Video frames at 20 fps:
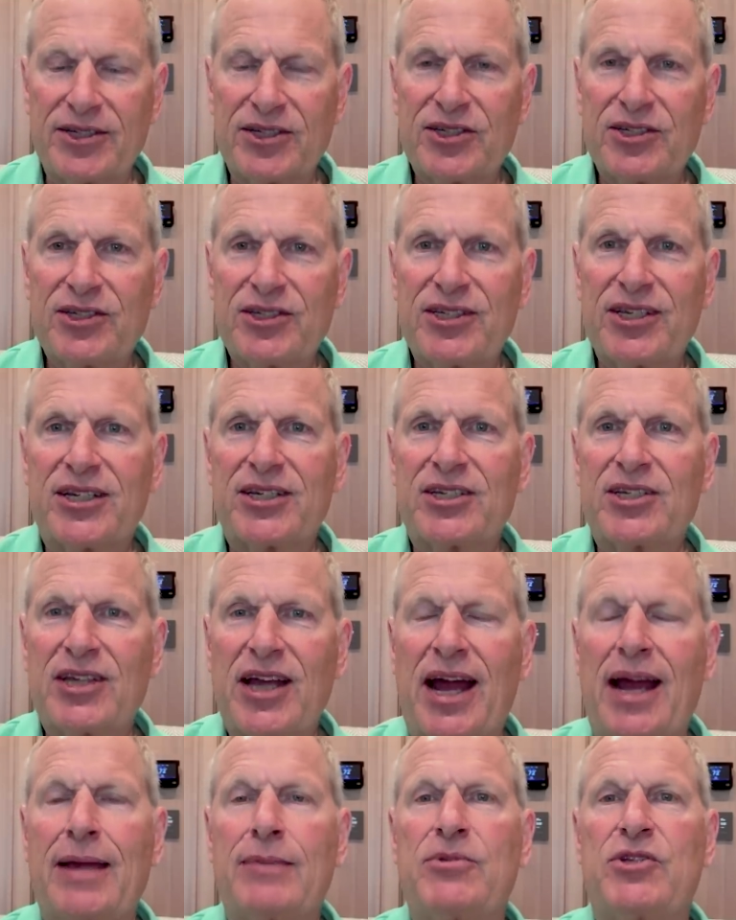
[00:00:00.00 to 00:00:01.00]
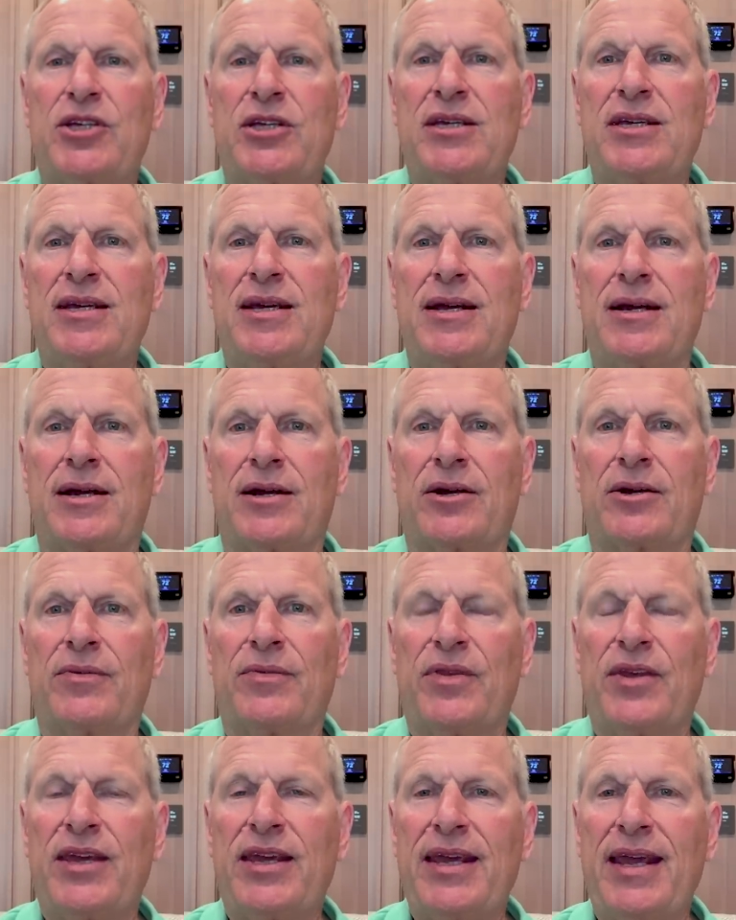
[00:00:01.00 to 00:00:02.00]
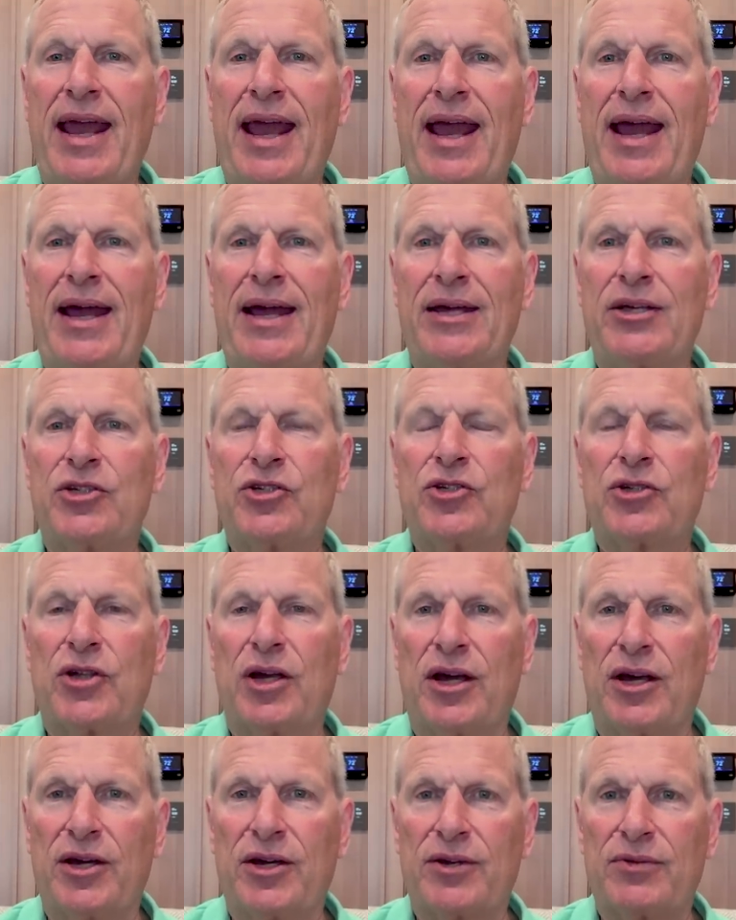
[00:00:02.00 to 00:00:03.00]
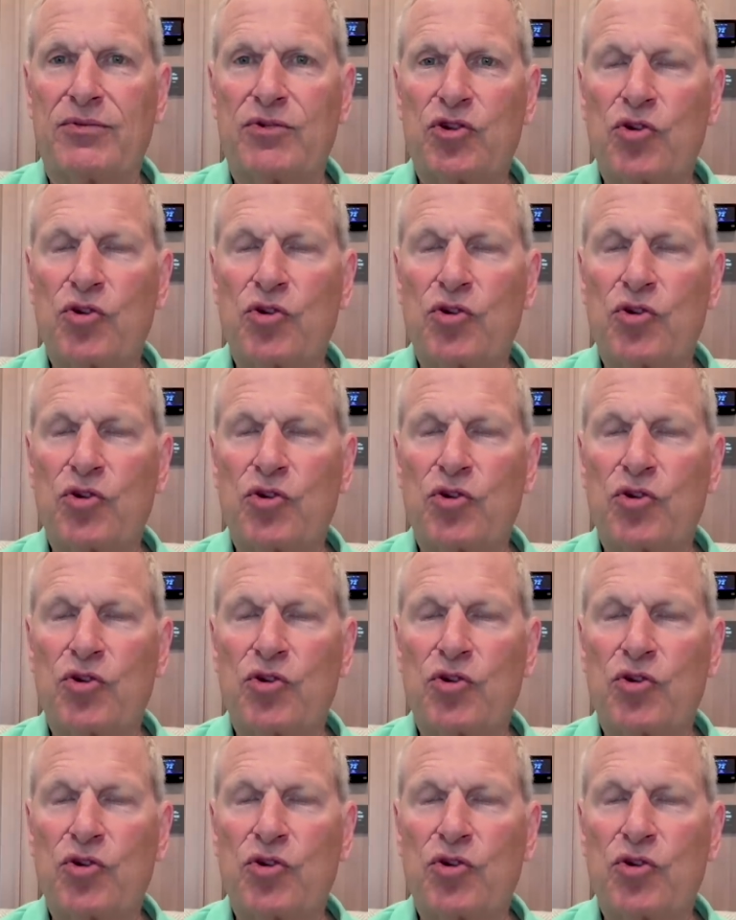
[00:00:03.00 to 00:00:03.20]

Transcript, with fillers: six times a year, he has uh,